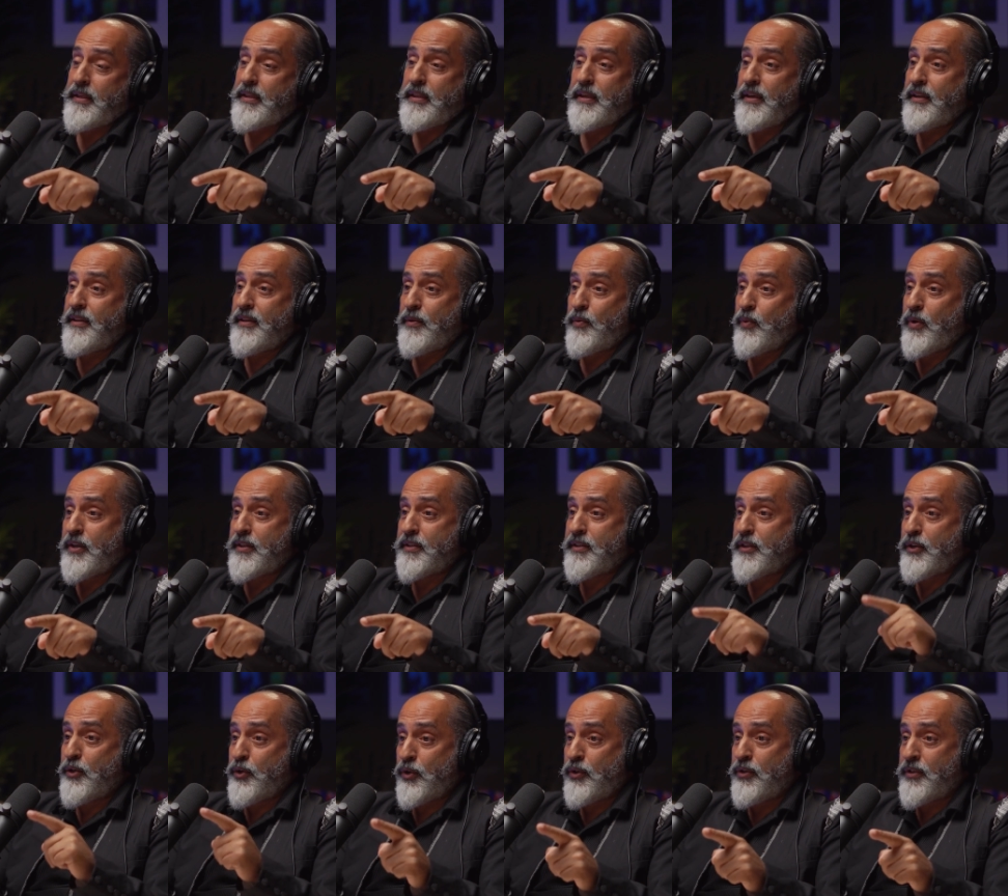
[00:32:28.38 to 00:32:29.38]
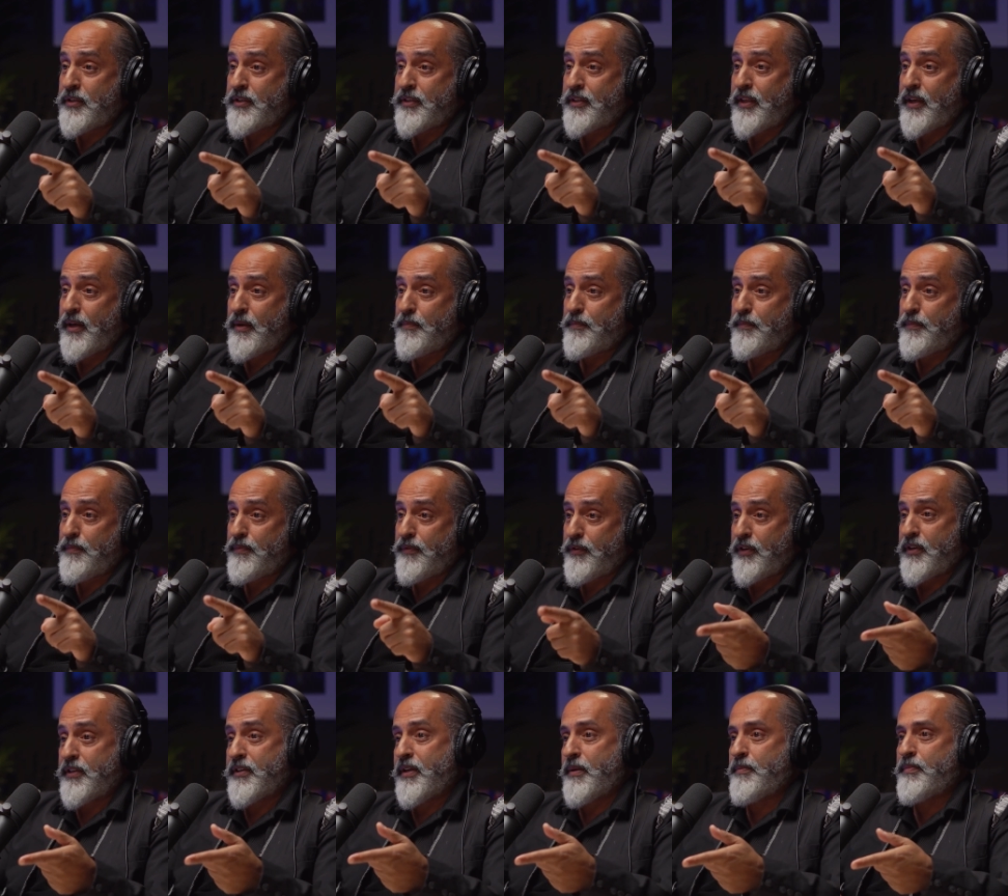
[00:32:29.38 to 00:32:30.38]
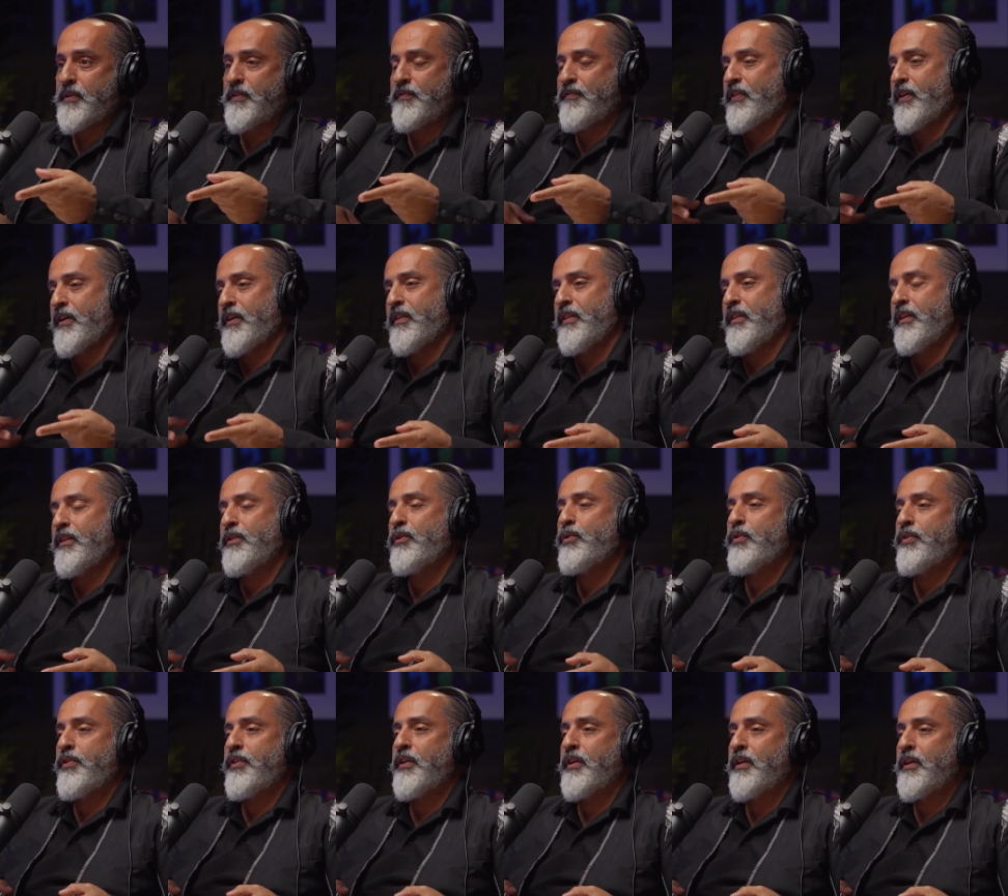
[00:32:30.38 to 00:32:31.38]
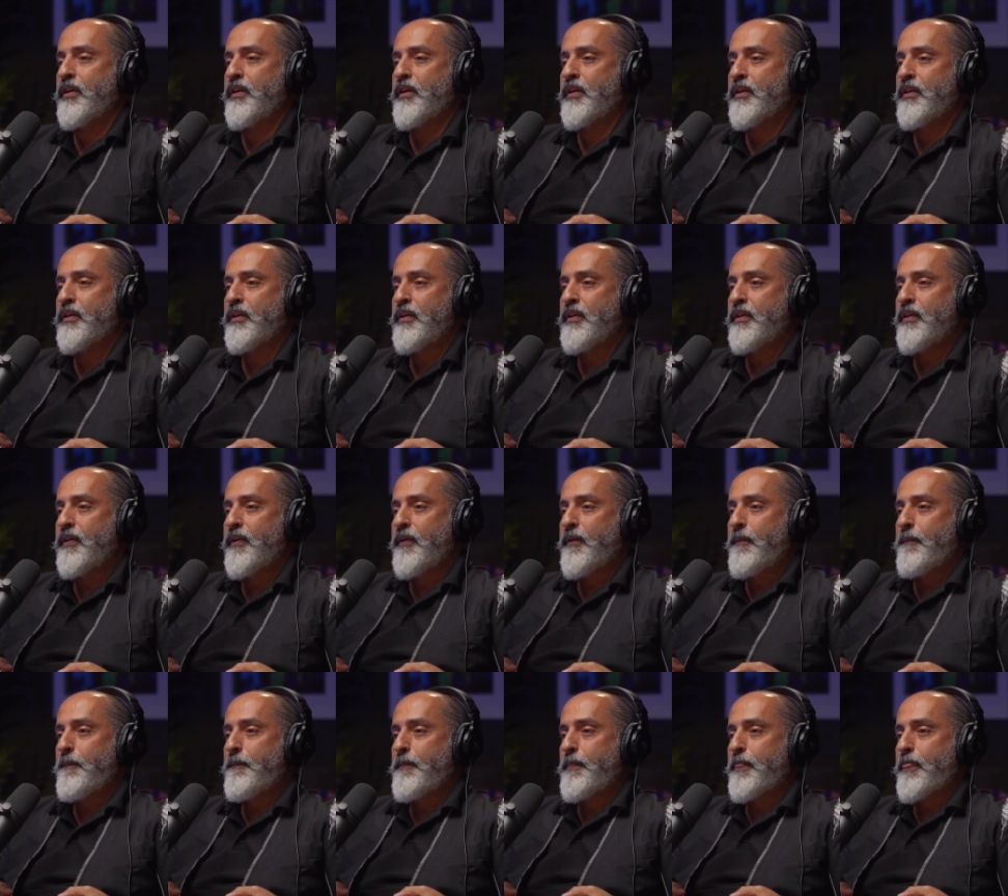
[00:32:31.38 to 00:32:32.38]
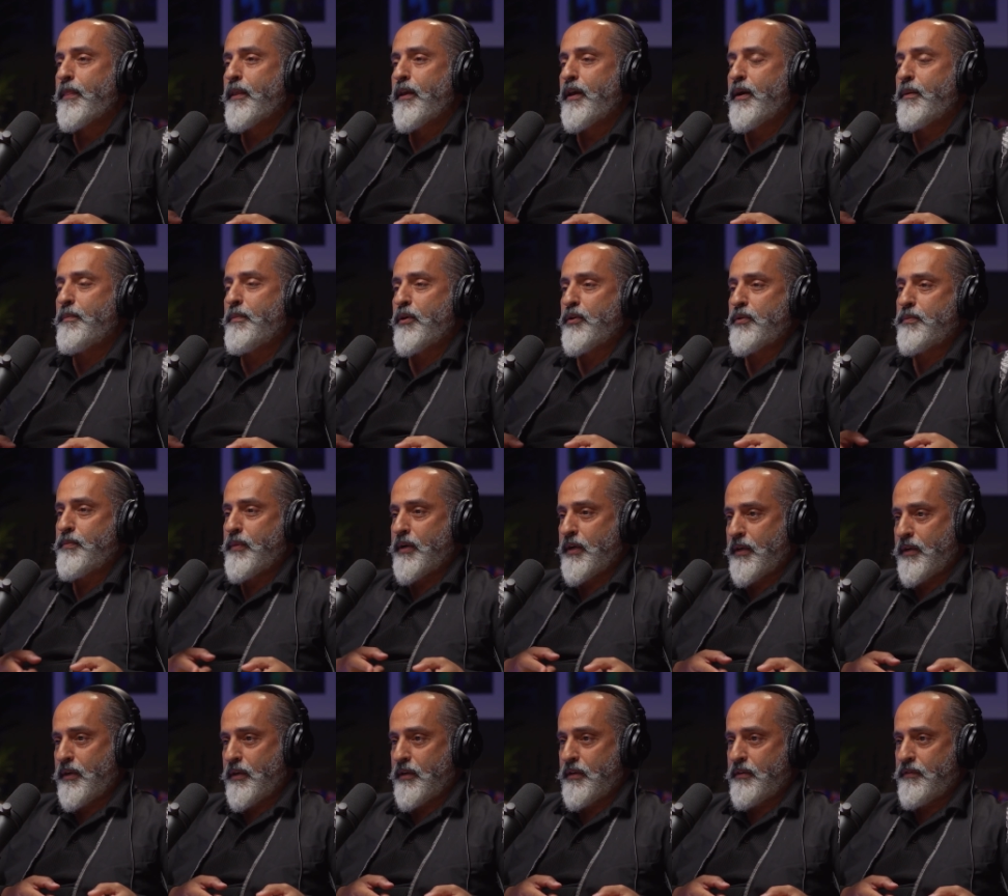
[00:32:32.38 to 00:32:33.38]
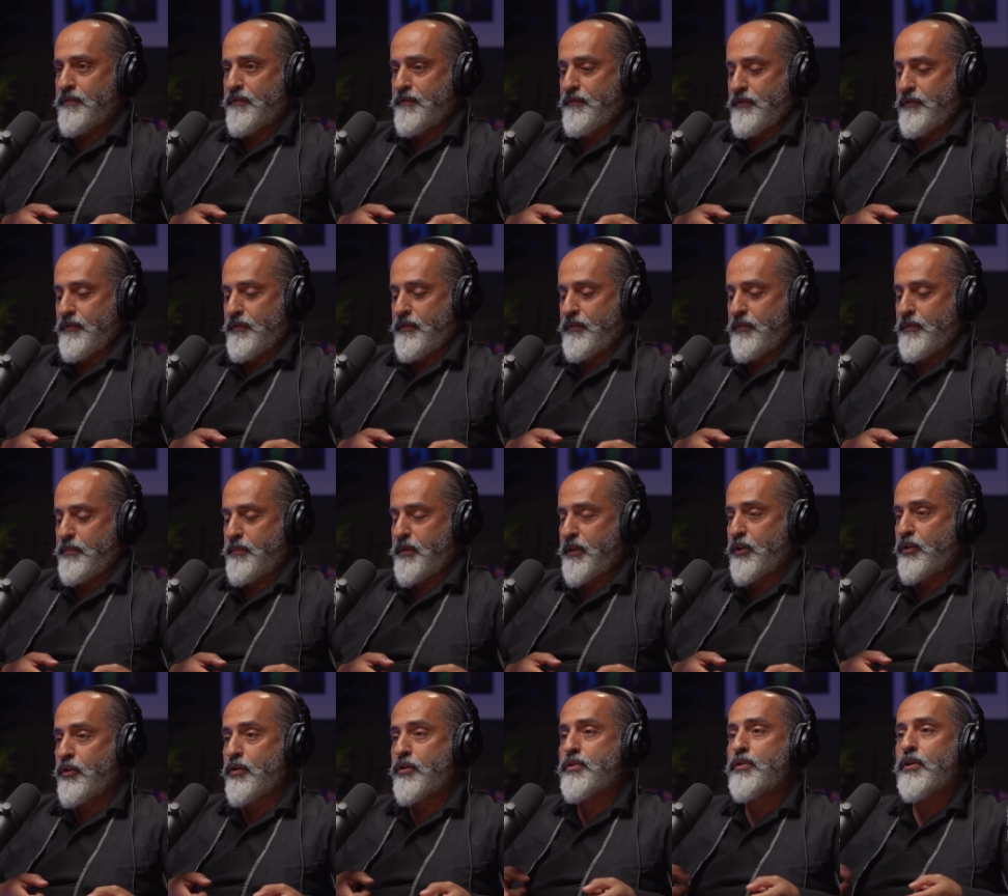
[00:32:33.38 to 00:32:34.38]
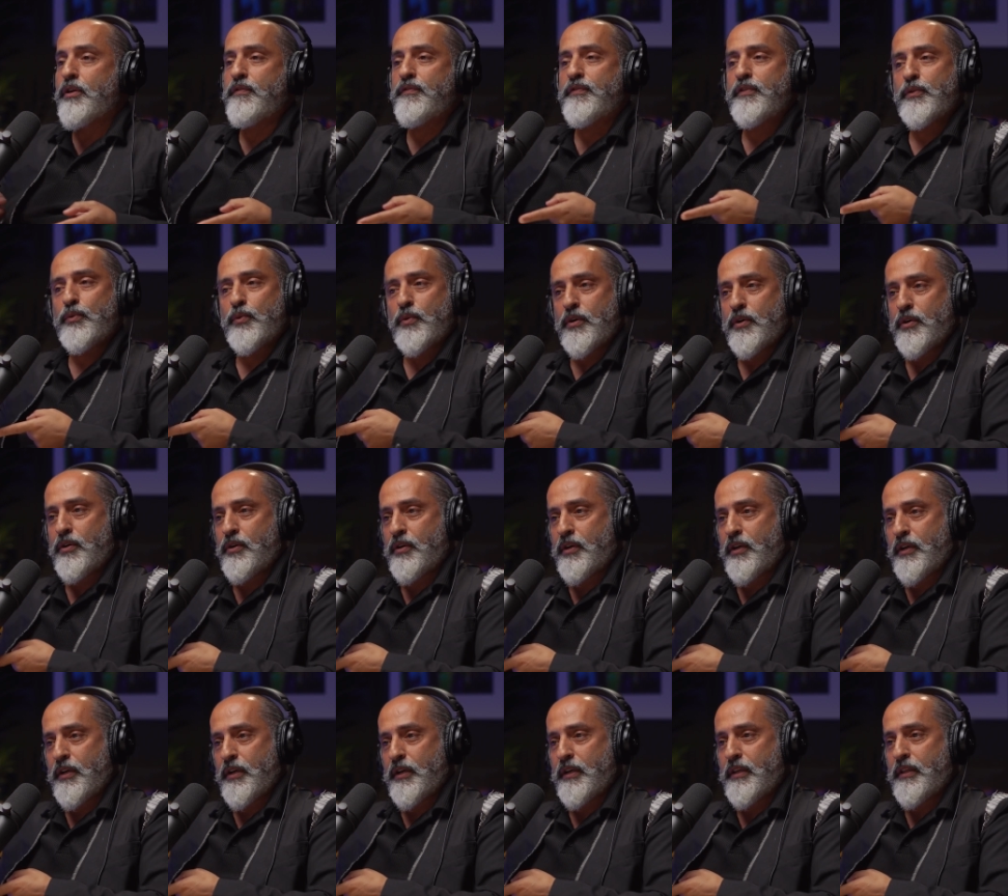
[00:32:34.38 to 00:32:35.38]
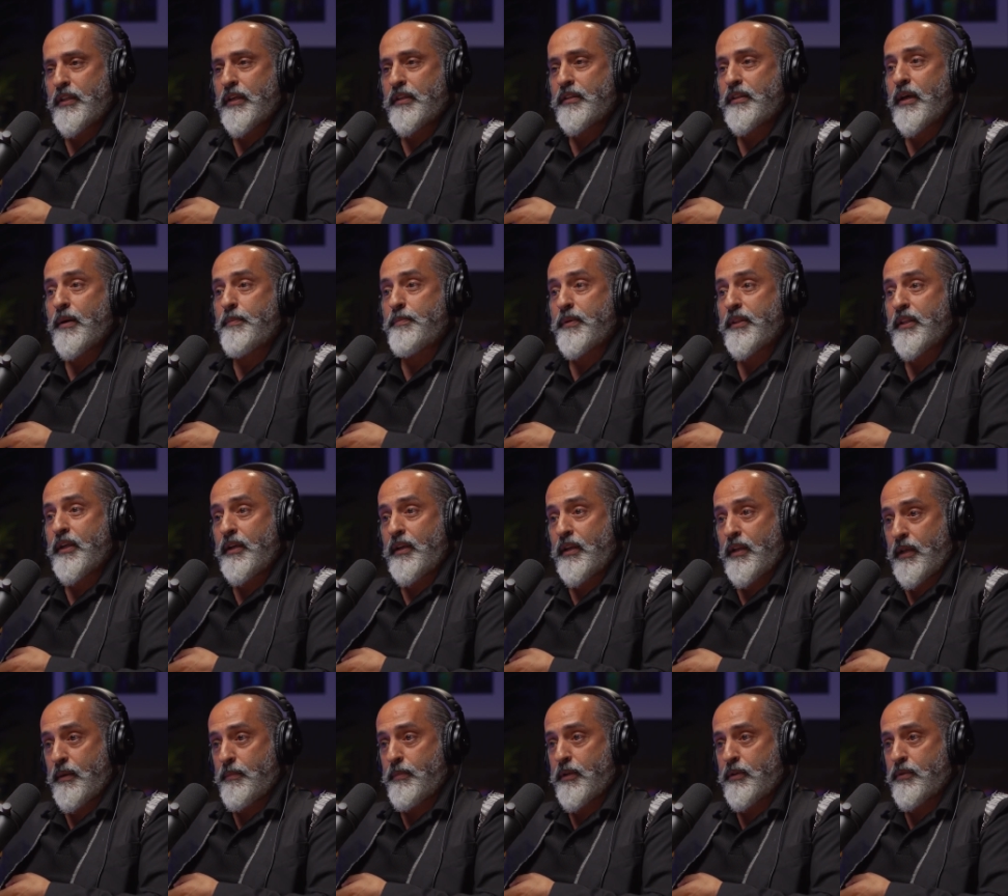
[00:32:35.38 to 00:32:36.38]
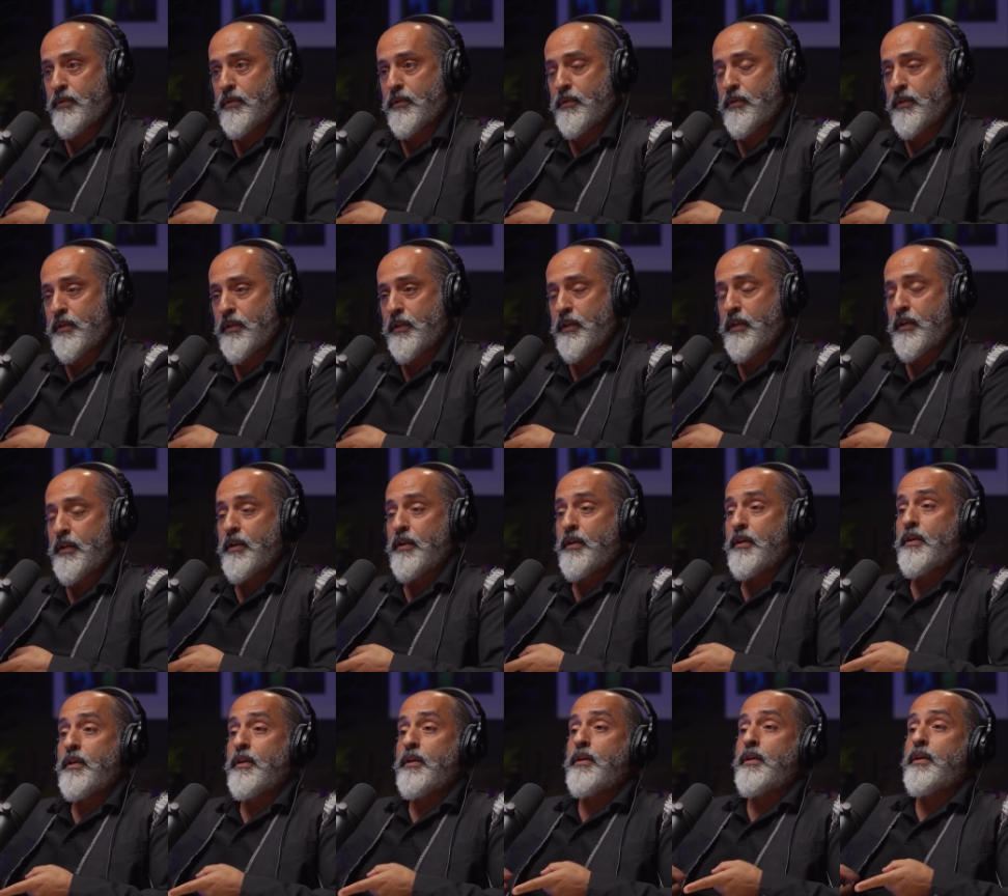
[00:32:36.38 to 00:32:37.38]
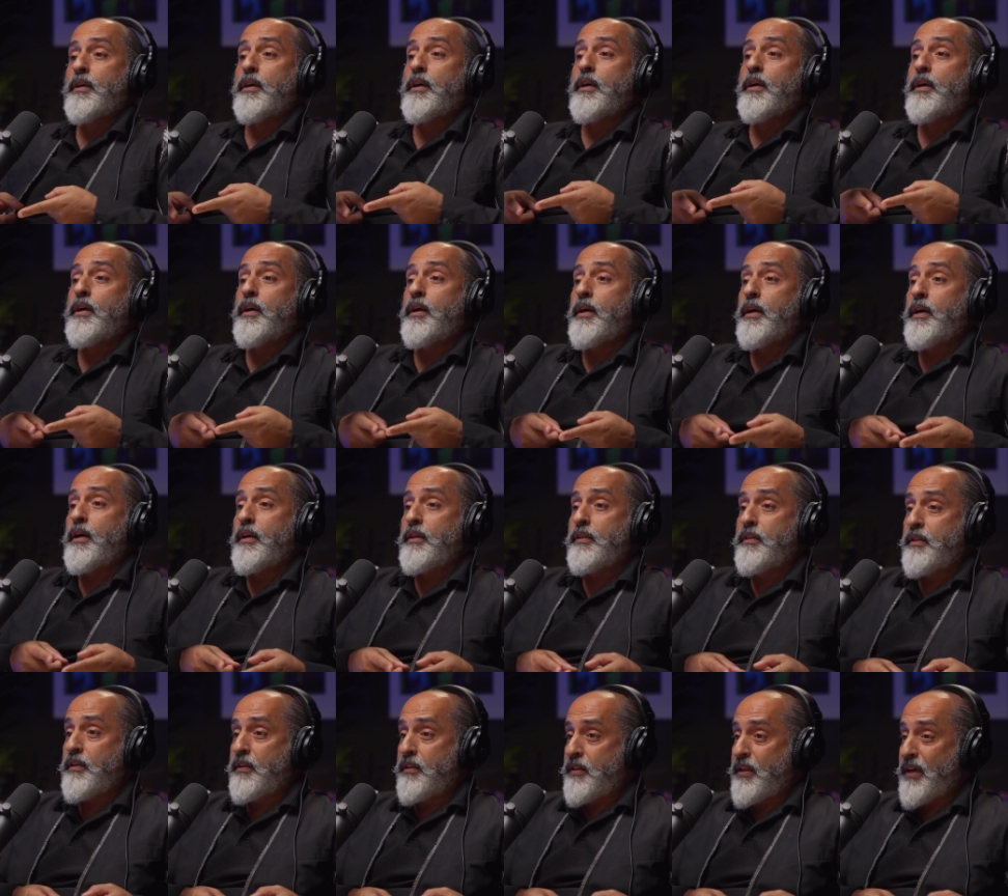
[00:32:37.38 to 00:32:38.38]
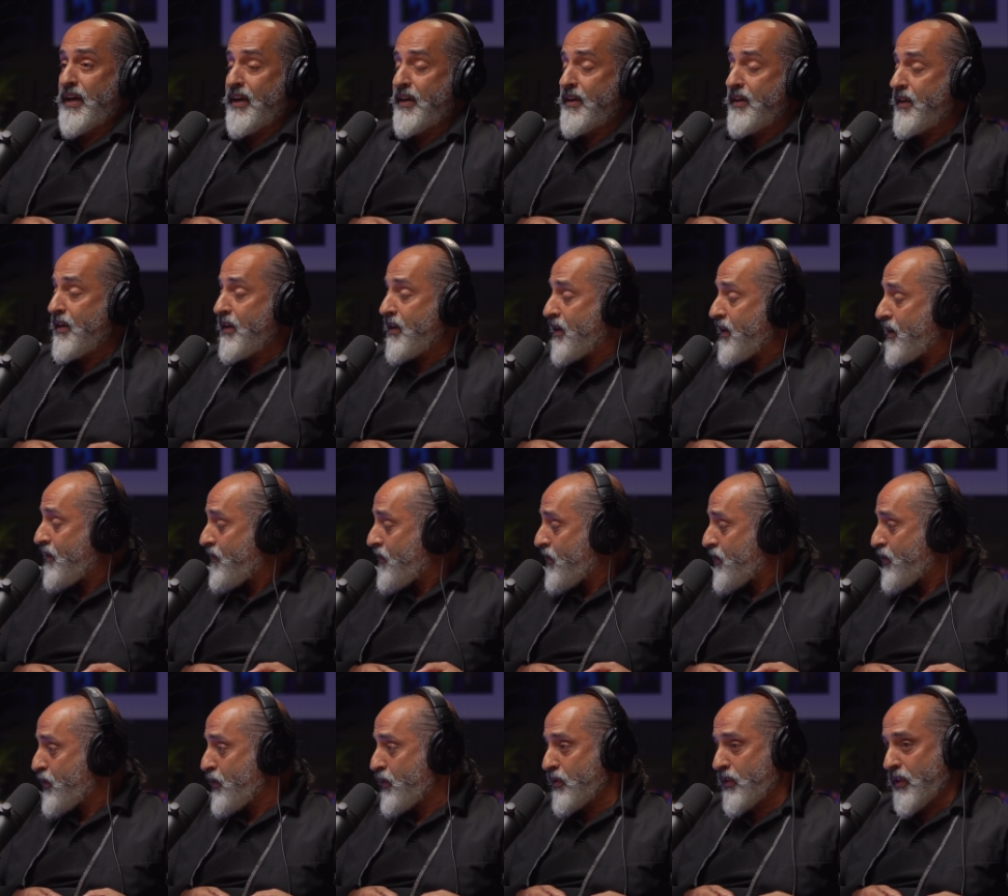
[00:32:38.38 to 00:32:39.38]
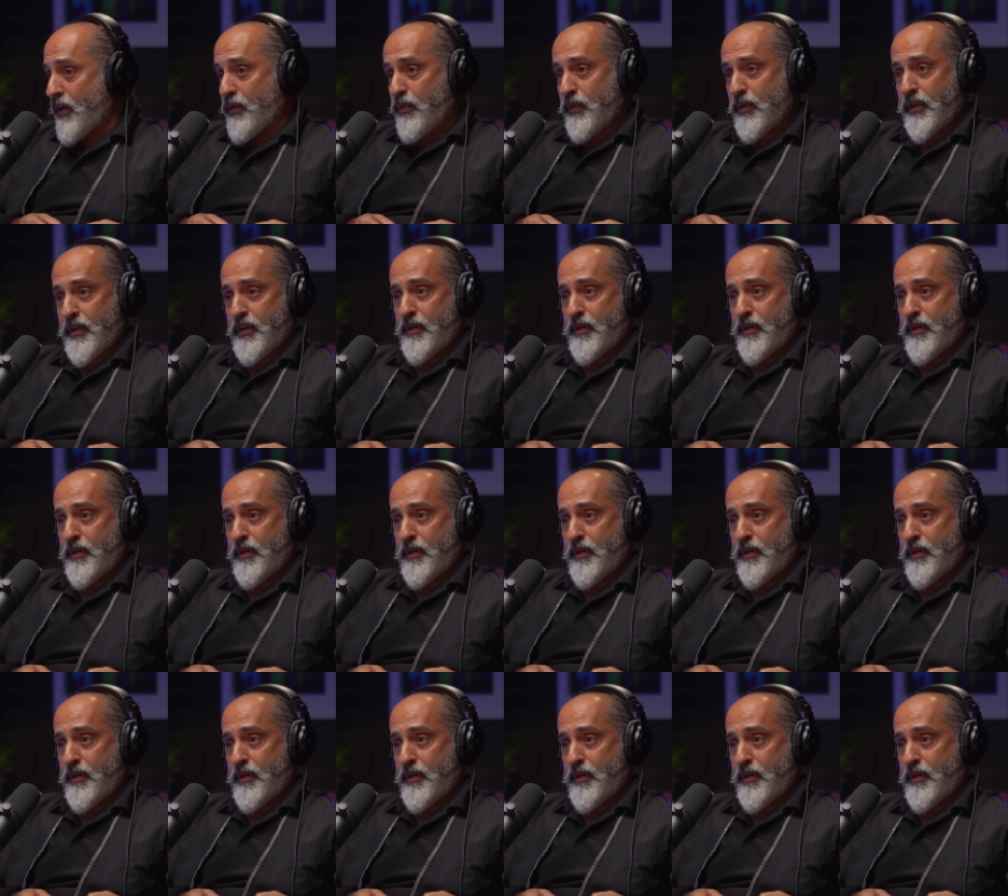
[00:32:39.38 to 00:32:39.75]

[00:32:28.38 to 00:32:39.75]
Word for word: but it was good step for example if i need to think about my life because of the war that happened in lebanon i did i never thought i would